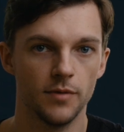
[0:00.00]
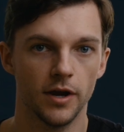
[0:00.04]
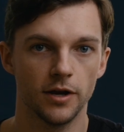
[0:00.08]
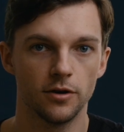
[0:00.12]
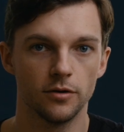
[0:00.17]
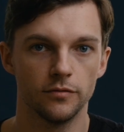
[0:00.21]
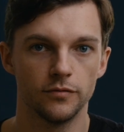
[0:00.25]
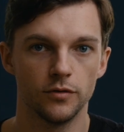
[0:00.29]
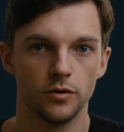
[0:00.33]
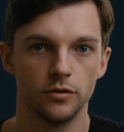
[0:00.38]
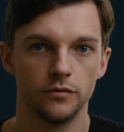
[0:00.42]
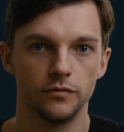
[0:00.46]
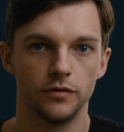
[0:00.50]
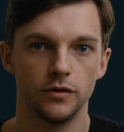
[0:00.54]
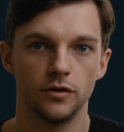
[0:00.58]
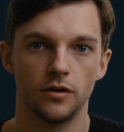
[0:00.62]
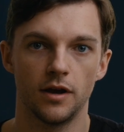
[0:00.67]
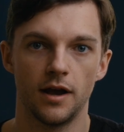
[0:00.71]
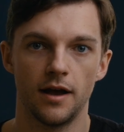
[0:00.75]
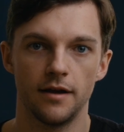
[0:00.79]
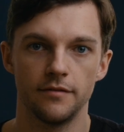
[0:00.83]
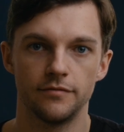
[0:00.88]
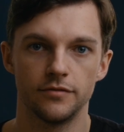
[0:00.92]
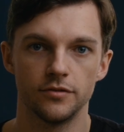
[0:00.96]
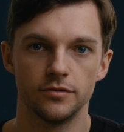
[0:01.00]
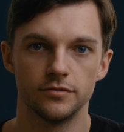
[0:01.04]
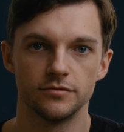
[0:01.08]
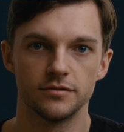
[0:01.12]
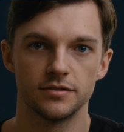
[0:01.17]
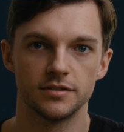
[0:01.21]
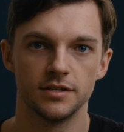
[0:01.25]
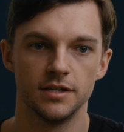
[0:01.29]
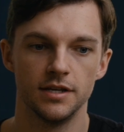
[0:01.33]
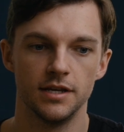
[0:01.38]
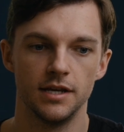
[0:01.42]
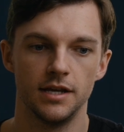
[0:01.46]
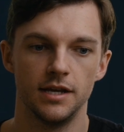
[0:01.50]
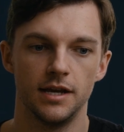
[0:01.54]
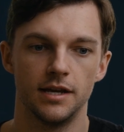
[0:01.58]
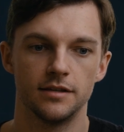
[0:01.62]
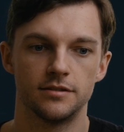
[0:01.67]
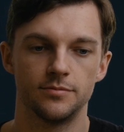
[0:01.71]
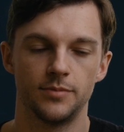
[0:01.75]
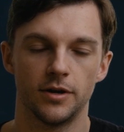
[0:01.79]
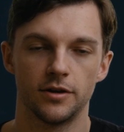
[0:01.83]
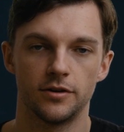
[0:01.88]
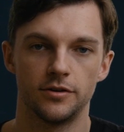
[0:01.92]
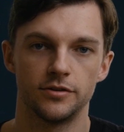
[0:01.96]
microphone for your iPhones.
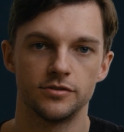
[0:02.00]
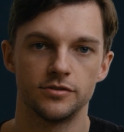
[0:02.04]
It's about